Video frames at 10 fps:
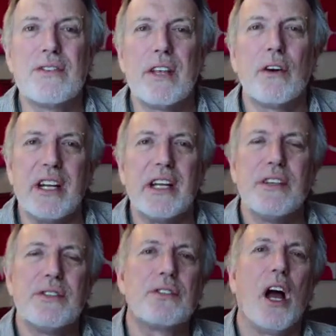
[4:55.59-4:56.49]
There
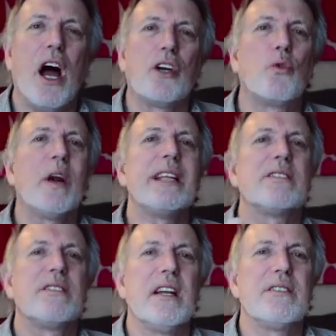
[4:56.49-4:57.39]
is a great
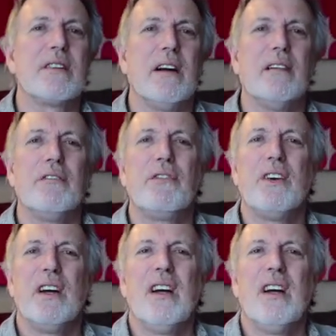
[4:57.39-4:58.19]
sense of